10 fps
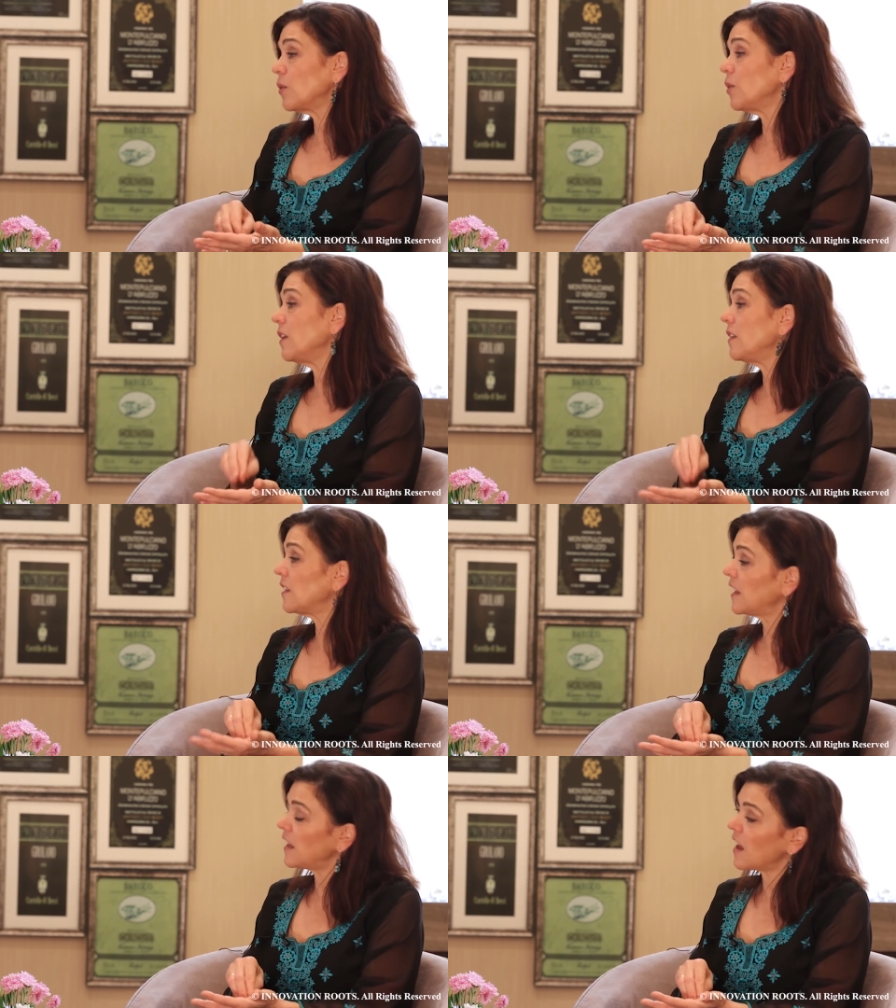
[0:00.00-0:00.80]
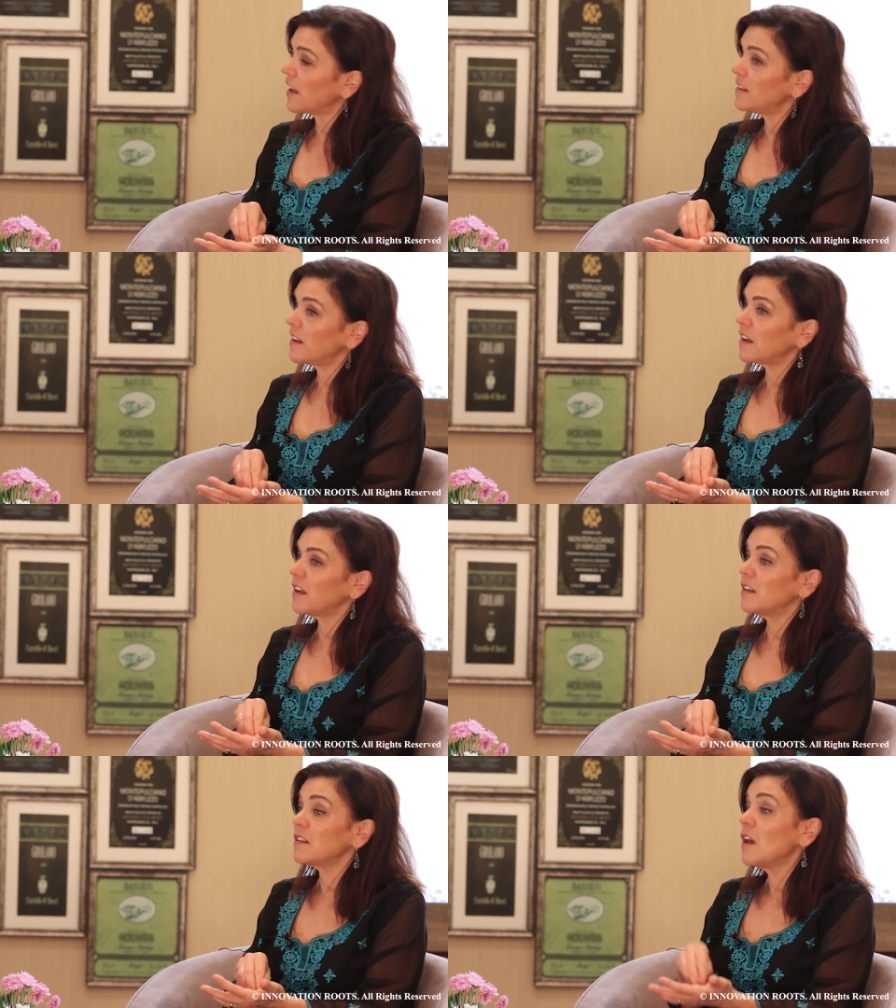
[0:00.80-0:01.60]
The key idea
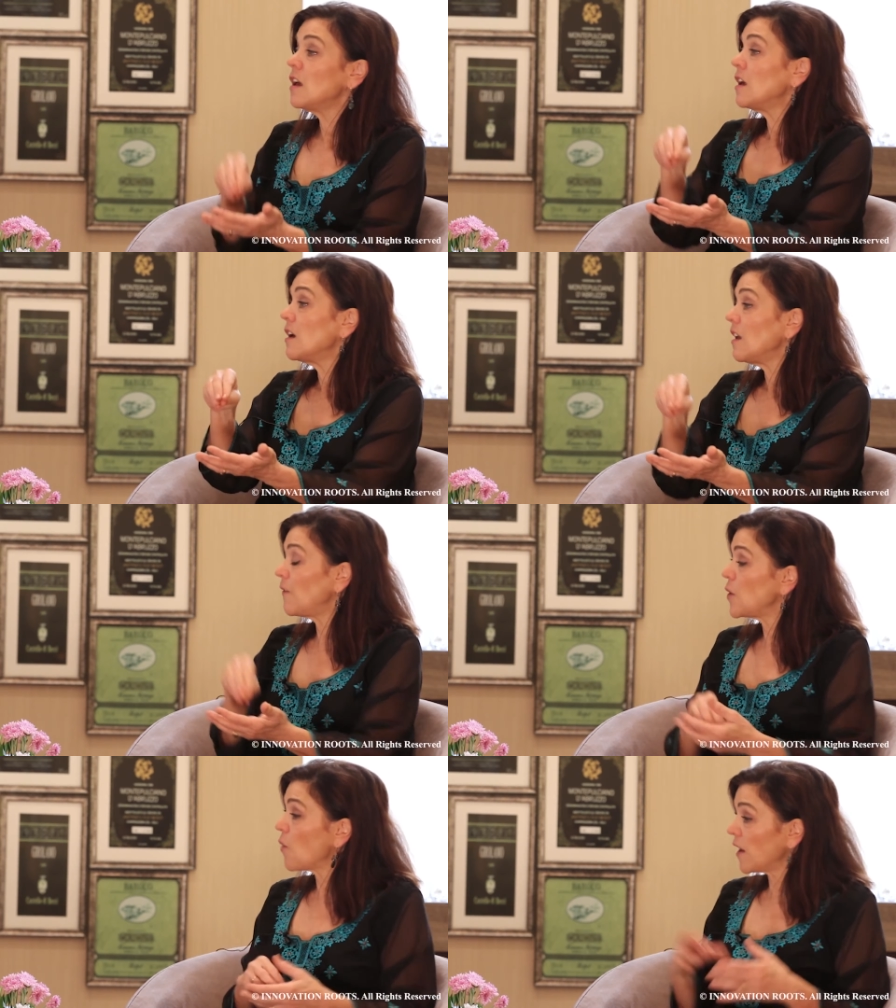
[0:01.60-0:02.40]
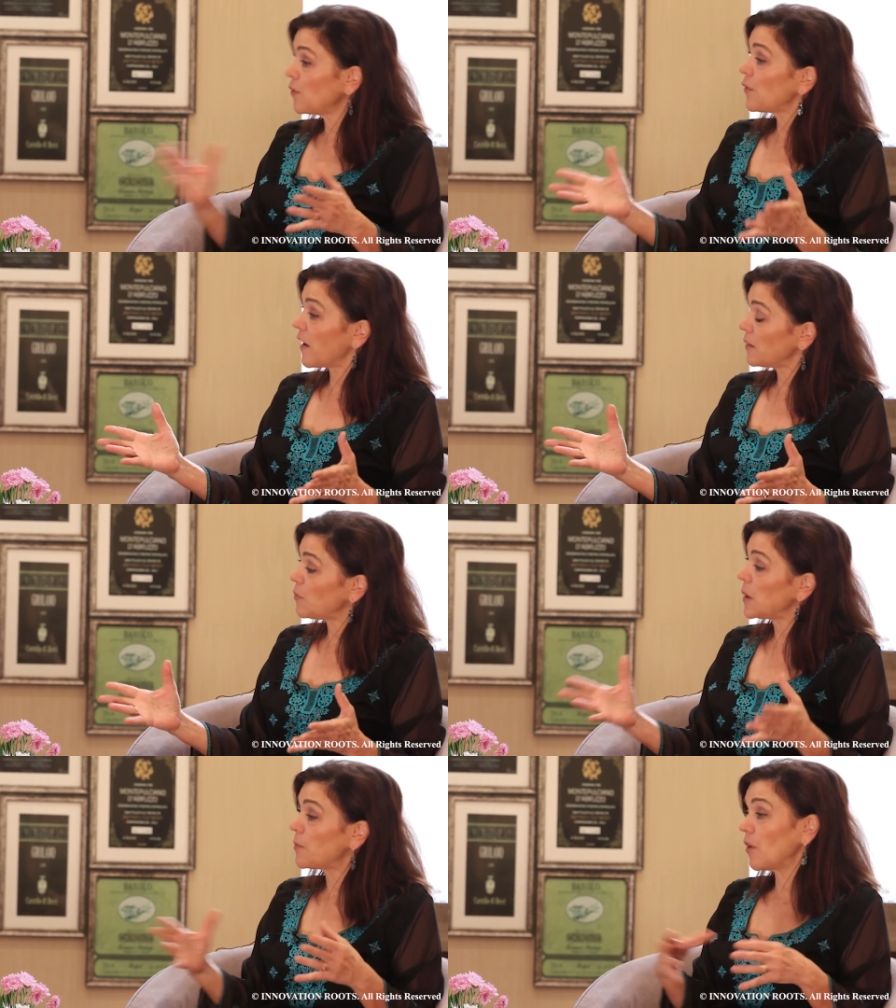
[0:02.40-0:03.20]
is, if you want to
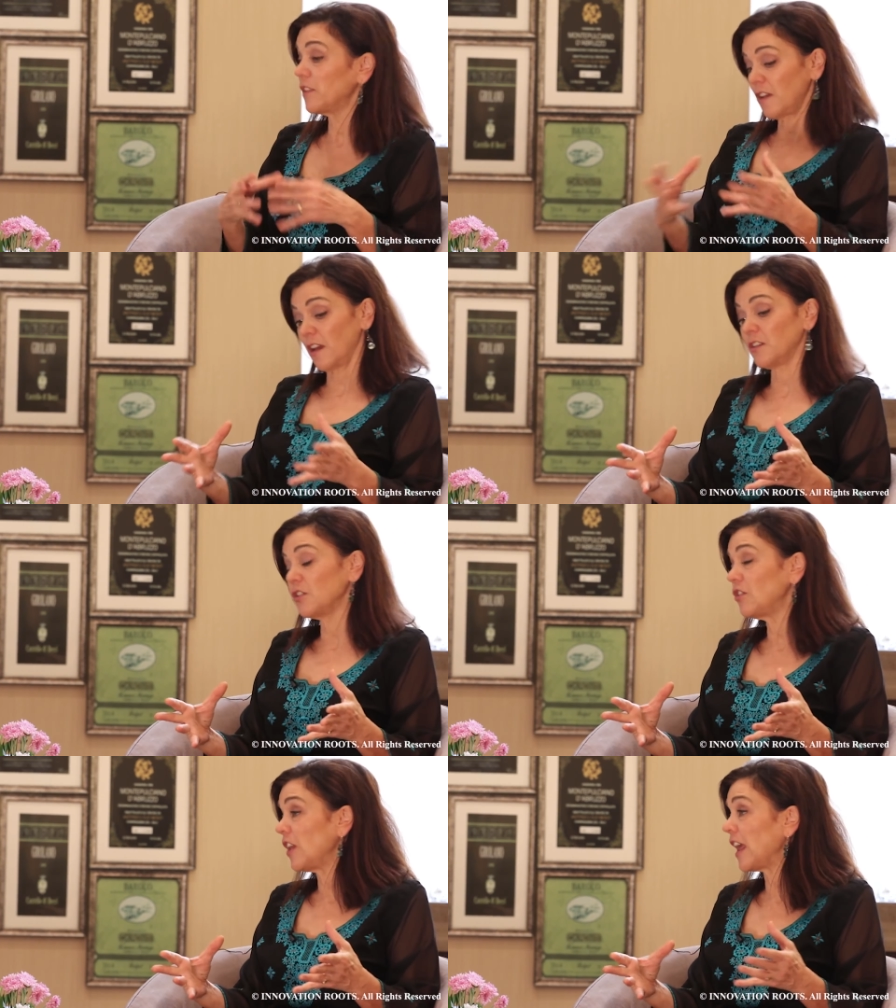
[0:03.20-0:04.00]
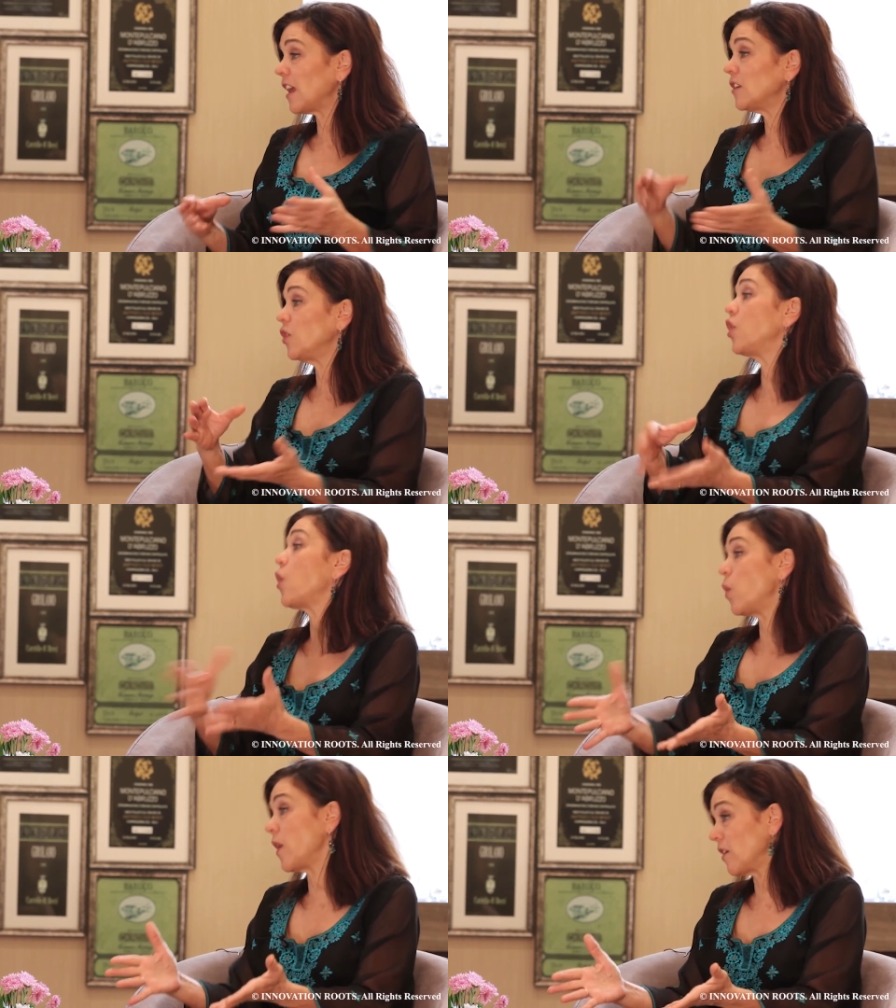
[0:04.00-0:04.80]
find people to understand,
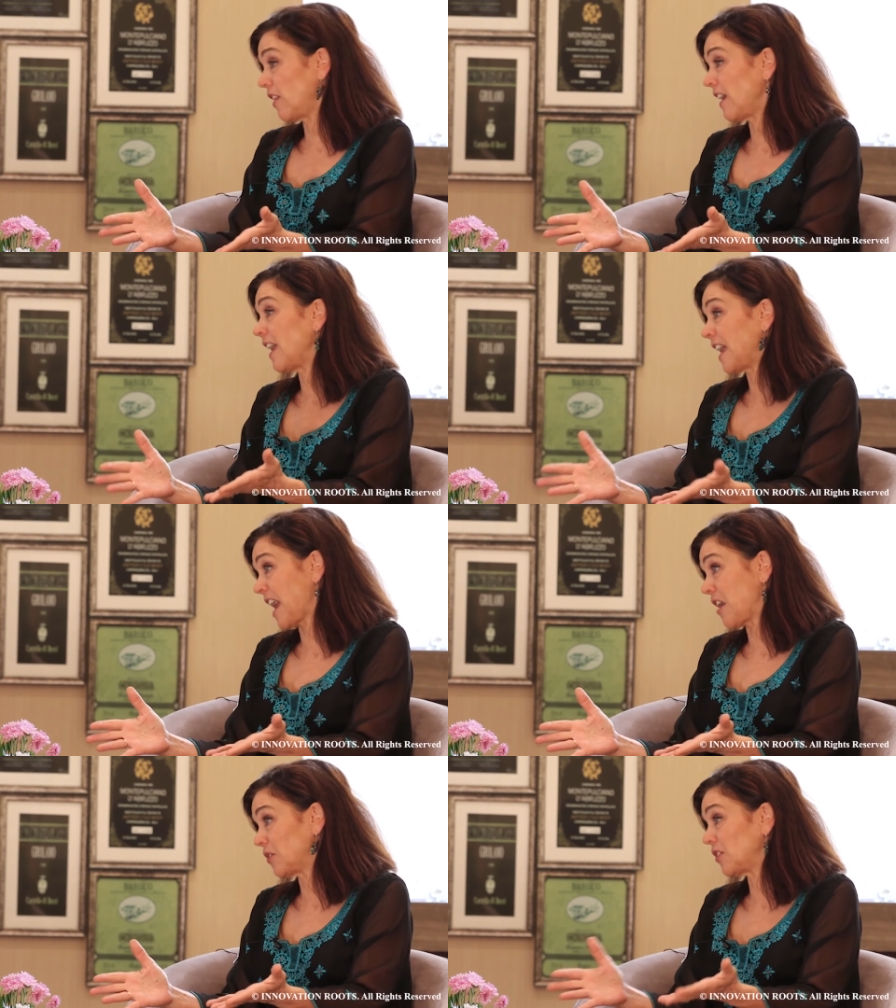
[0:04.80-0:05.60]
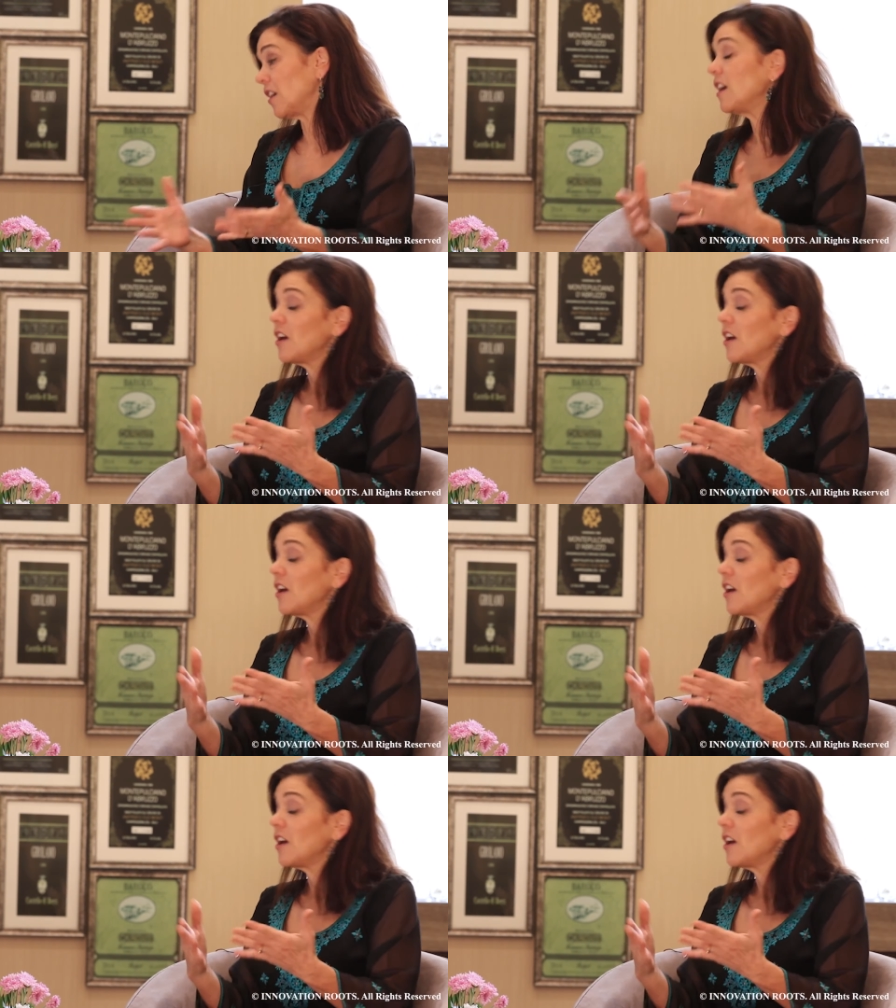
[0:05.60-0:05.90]
go where they hang out,